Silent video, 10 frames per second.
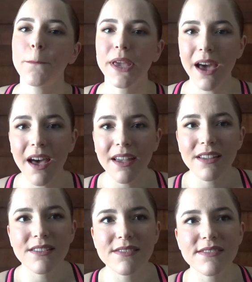
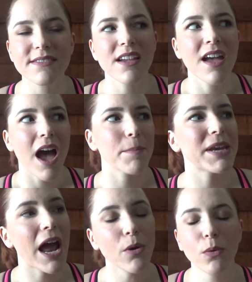because I
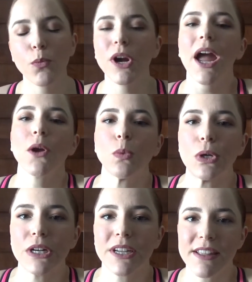mean, where I
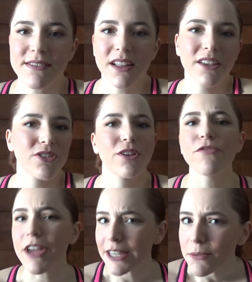work, it's not like there are
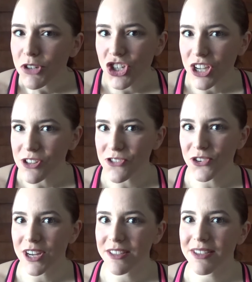vending machines or
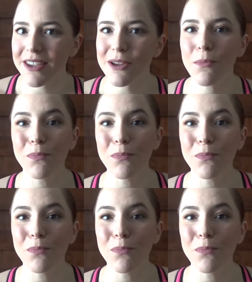anything,